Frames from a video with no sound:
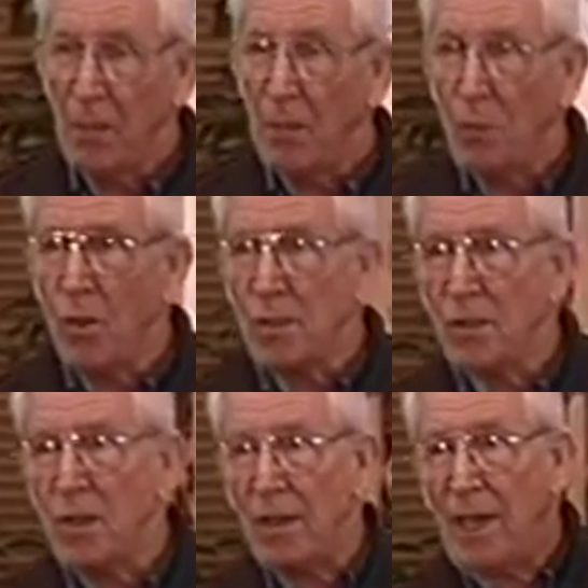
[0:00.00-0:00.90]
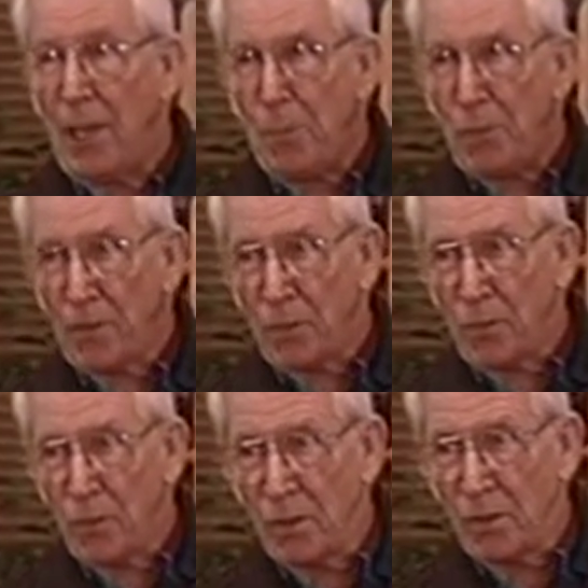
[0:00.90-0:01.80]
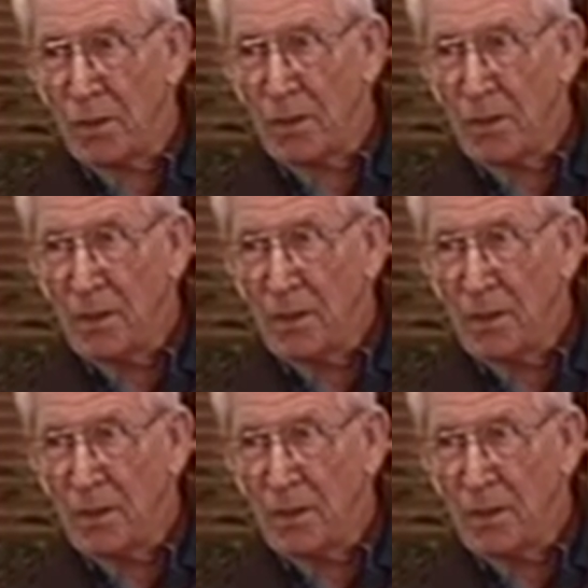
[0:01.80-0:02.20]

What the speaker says: about what's likely to happen in the future